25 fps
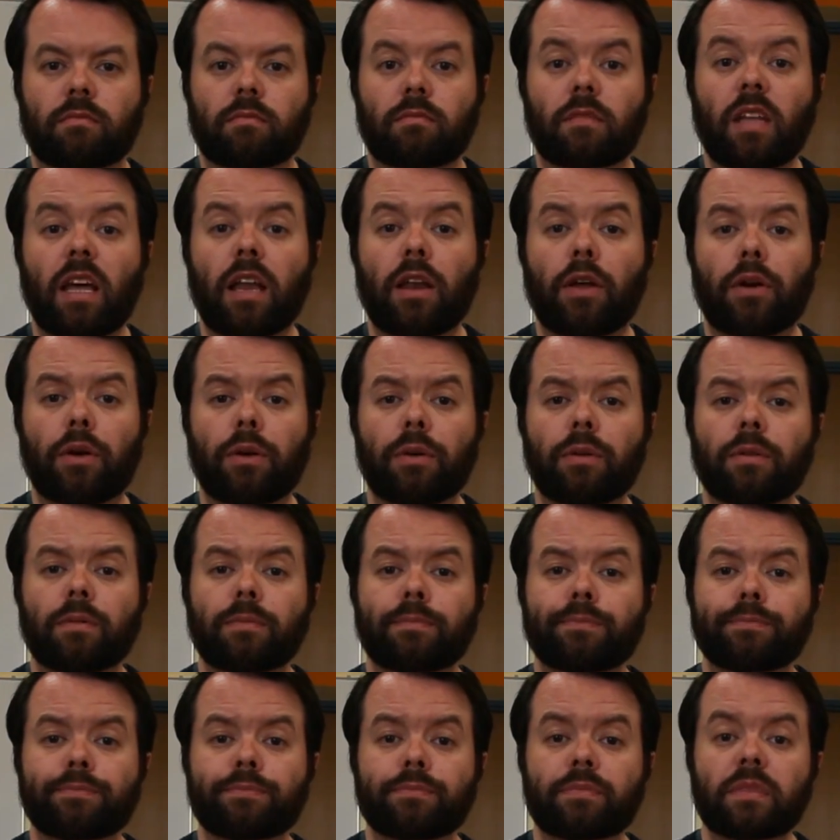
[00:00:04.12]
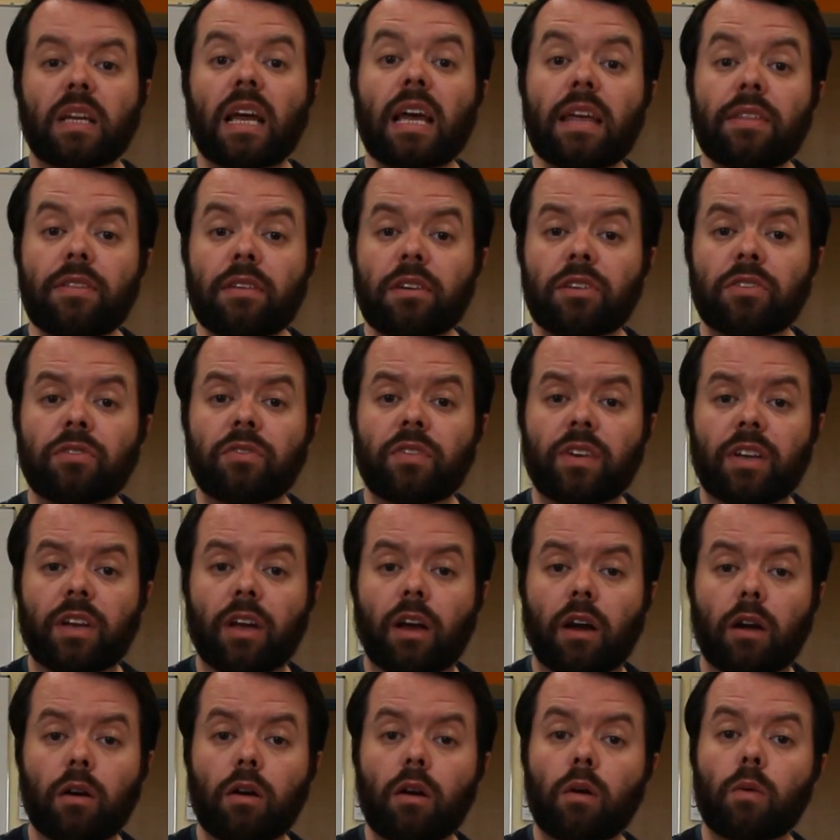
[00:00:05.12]
Hello, in this
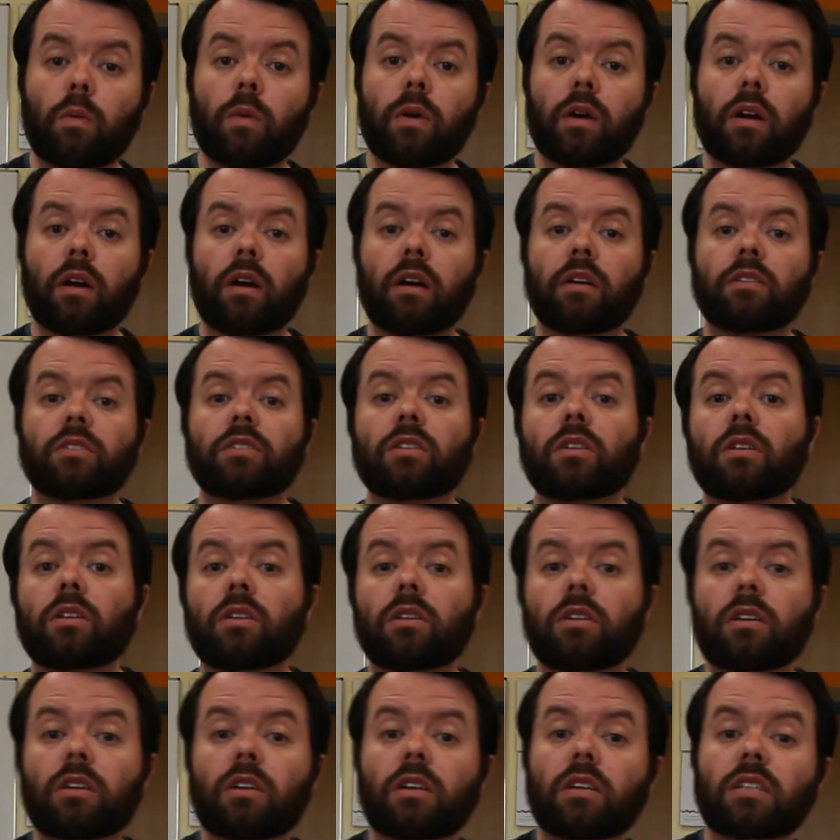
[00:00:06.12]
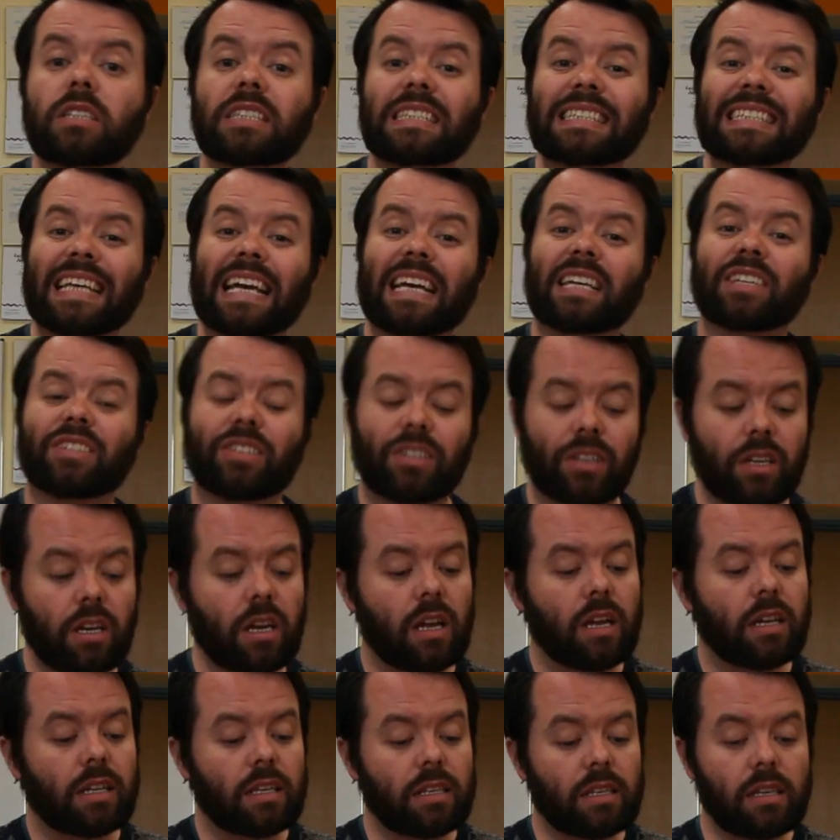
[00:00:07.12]
video we're going to look at section
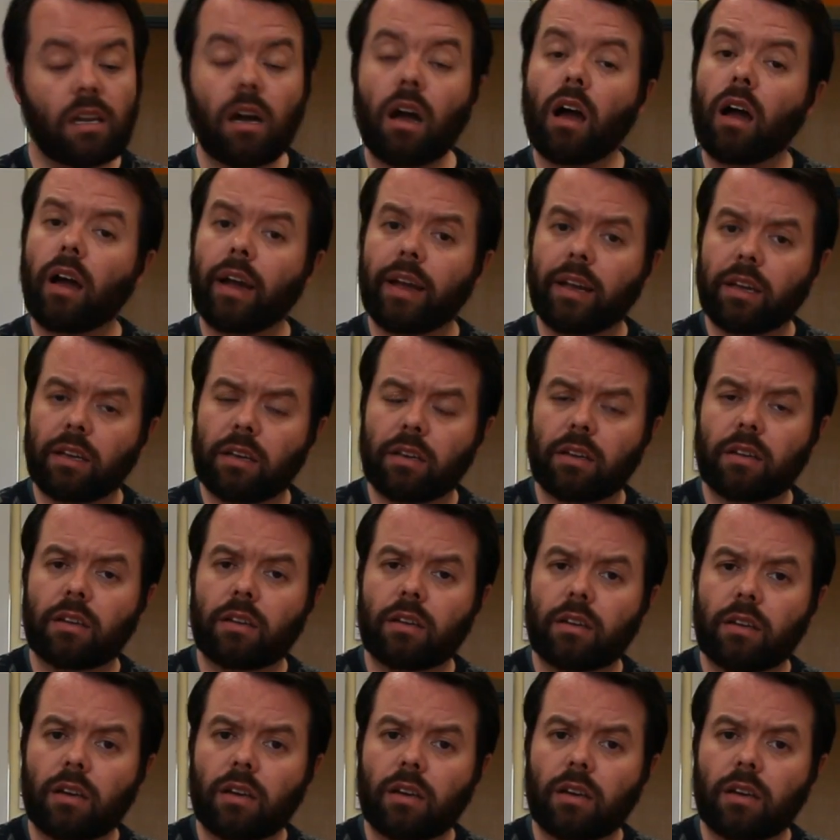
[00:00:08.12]
9